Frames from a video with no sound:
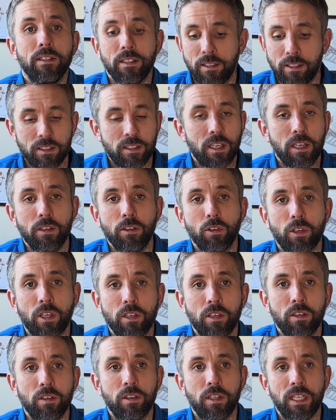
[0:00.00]
like say,
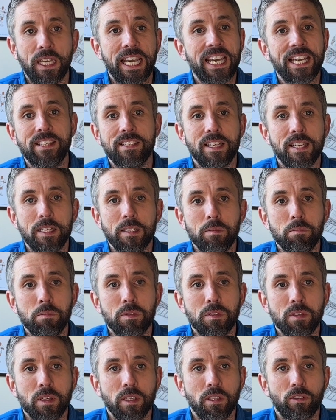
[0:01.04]
looking at the A
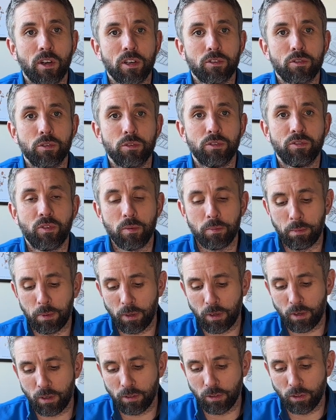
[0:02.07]
teams in grassroots
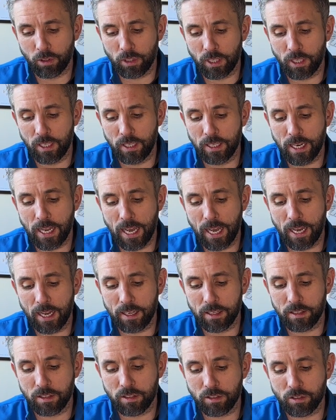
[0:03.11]
football, looking
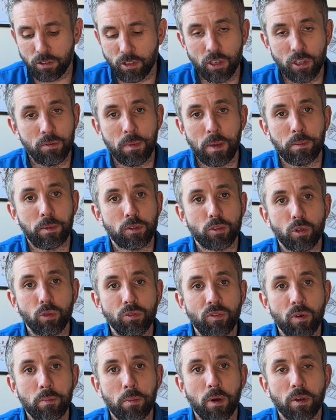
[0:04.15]
at maybe school
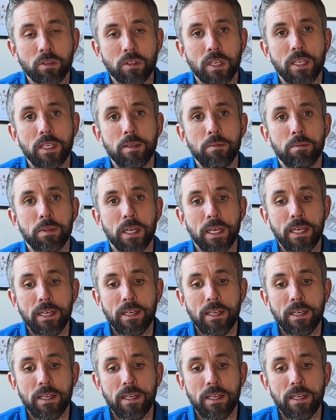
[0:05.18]
football teams,